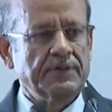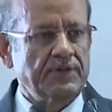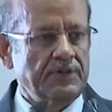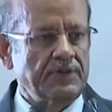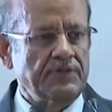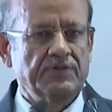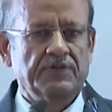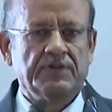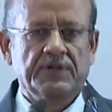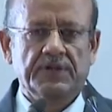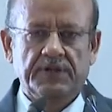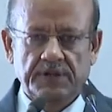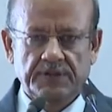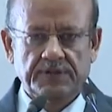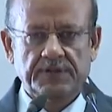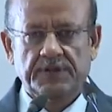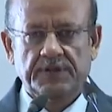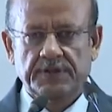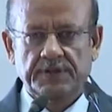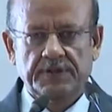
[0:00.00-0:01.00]
the senior
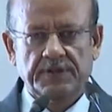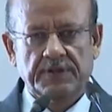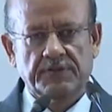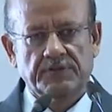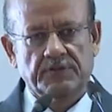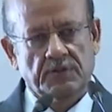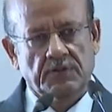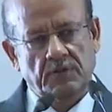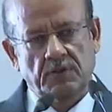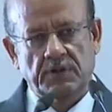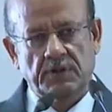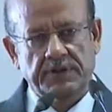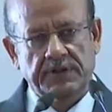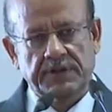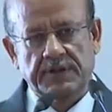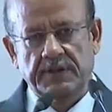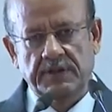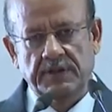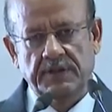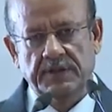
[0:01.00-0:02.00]
citizens or the
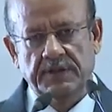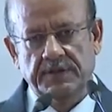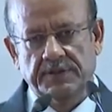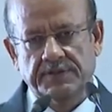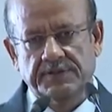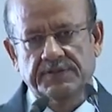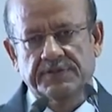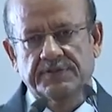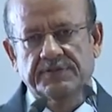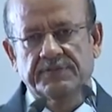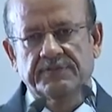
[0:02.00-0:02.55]
elders